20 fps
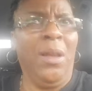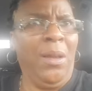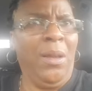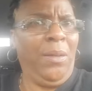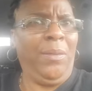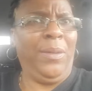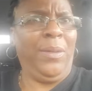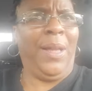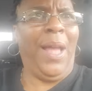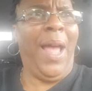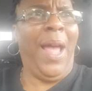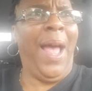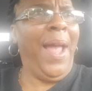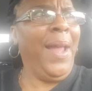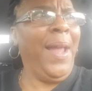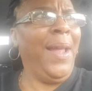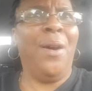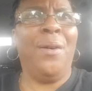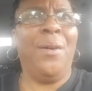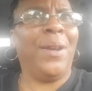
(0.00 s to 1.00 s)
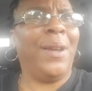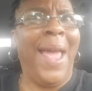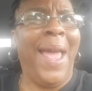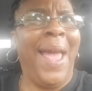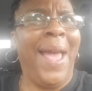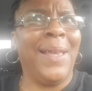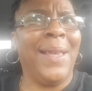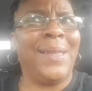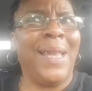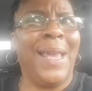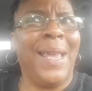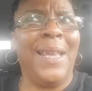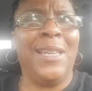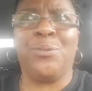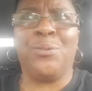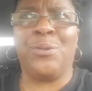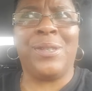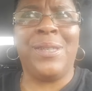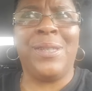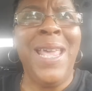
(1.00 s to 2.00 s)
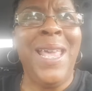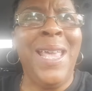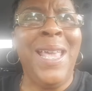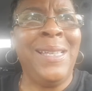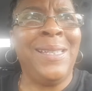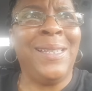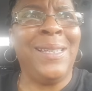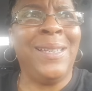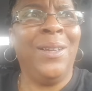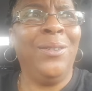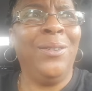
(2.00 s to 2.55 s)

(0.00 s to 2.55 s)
Well, I didn't know the last days was this.